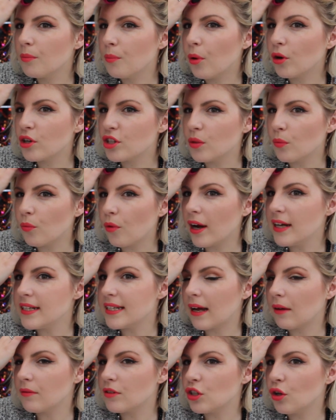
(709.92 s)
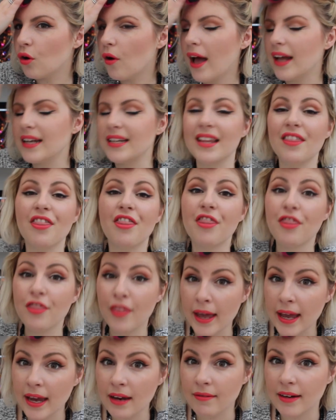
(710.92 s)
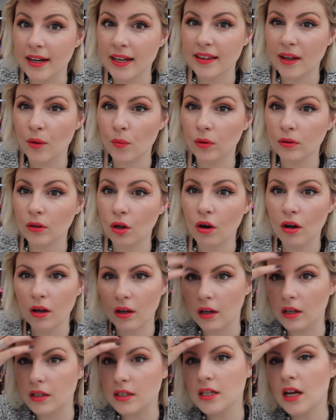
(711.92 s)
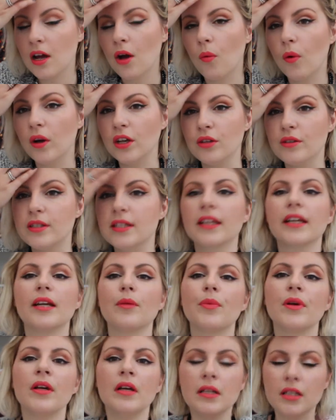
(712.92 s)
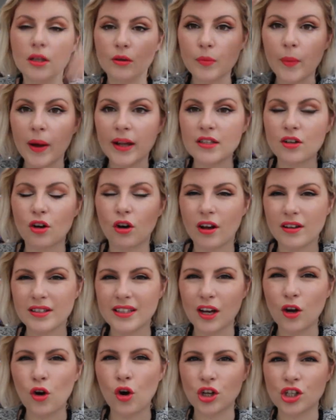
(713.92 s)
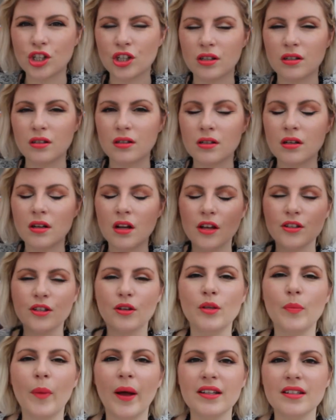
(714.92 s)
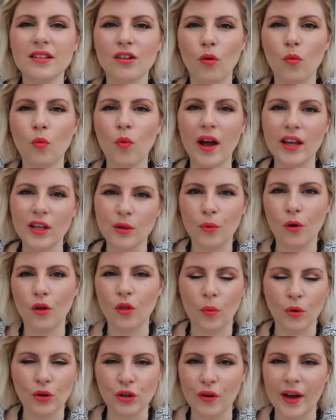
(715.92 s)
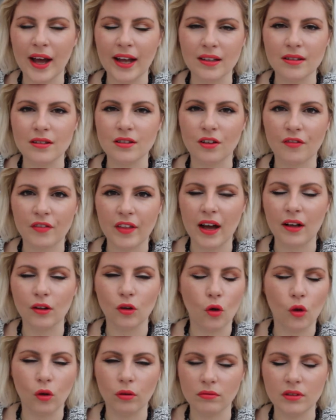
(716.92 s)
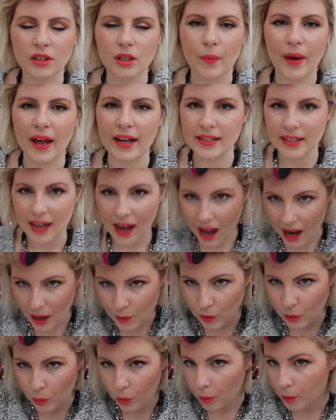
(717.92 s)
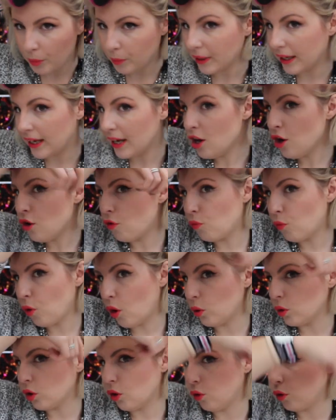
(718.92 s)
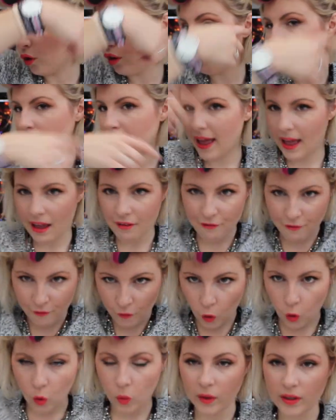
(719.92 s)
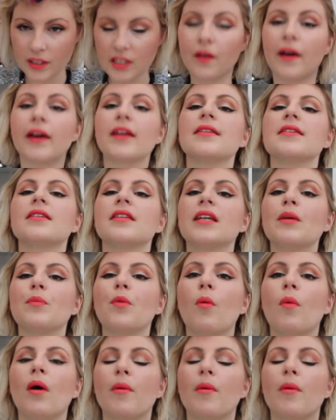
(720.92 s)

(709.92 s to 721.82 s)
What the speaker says: push them right down to your head, and in theory they will not hurt when you sleep. So dependent on, because they're cushioned, so dependent on where you put them on your head and stuff, that'll all depend. I would probably roll all of my hair forward so I could sleep on